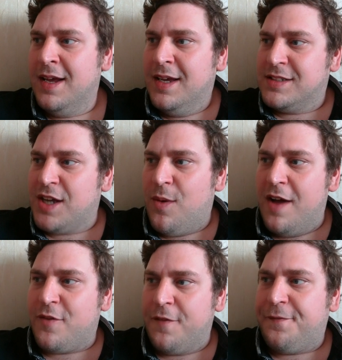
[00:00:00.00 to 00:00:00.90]
So
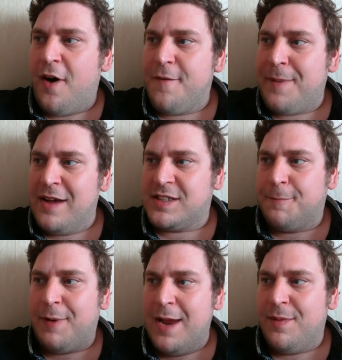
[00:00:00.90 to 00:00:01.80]
I've got £5 to
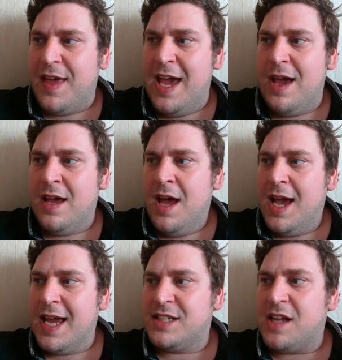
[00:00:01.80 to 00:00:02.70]
play with here
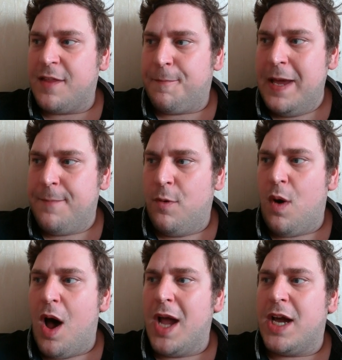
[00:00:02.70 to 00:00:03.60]
against other people.
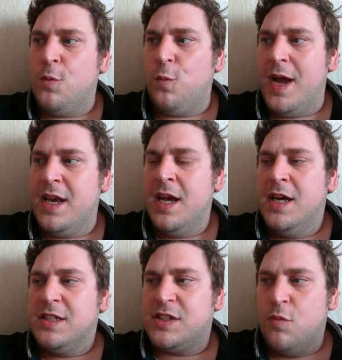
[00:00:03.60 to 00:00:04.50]
I can win
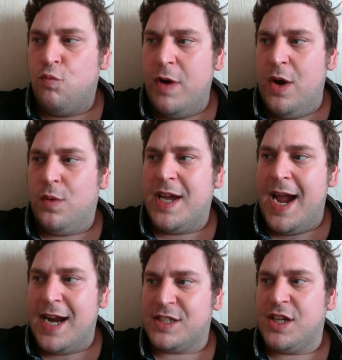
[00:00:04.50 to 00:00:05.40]
some real
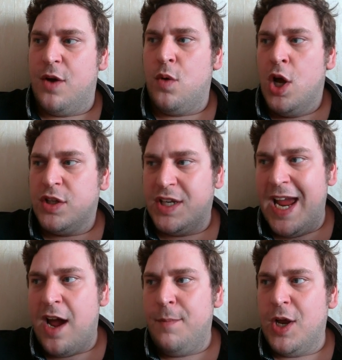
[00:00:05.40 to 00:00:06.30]
cash. So
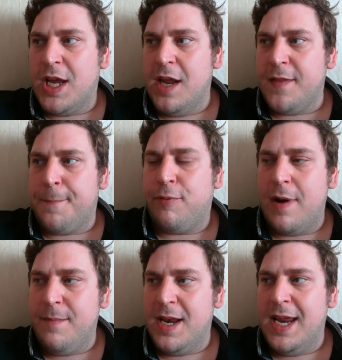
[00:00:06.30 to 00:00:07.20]
today I'm looking at the
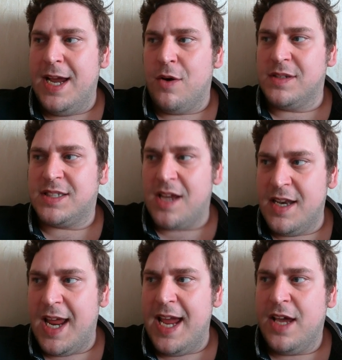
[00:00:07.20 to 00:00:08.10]
Premier League on
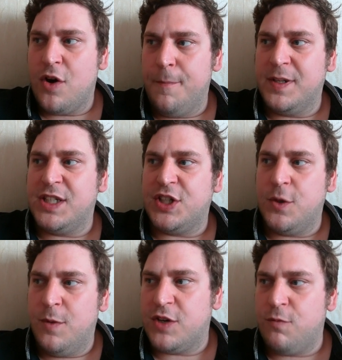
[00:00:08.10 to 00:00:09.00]
Sunday
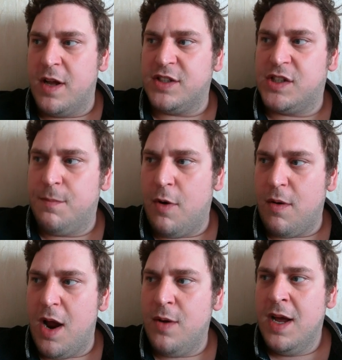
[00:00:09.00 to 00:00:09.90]
competition, which runs
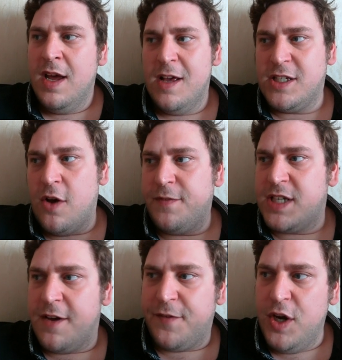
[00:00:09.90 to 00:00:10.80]
tomorrow. There's
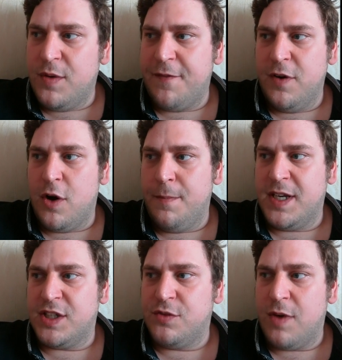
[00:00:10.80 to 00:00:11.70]
obviously a few different
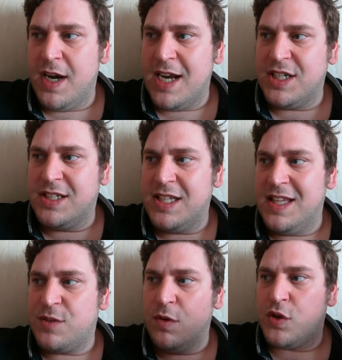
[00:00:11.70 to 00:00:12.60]
competitions running. As you can see,
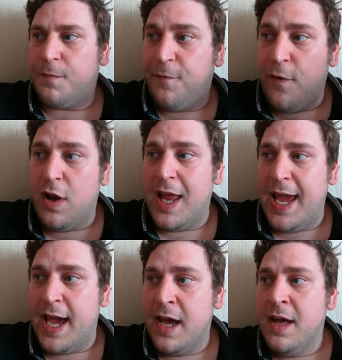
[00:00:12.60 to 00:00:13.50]
this one's full
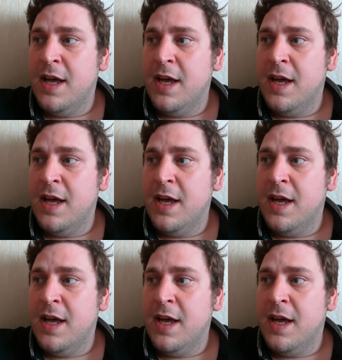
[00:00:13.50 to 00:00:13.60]
here.